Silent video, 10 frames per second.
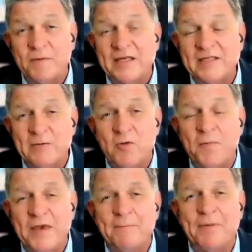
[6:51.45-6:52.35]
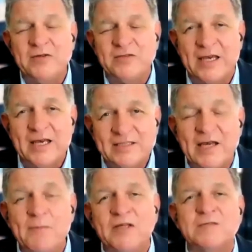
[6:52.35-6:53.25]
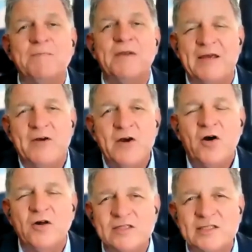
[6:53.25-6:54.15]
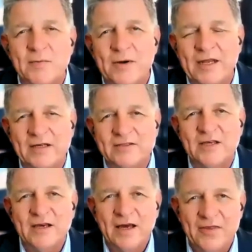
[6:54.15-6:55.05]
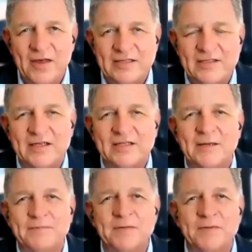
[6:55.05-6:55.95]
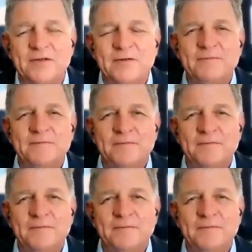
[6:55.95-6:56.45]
because it will be imposing someone's belief on someone else, and that's unacceptable.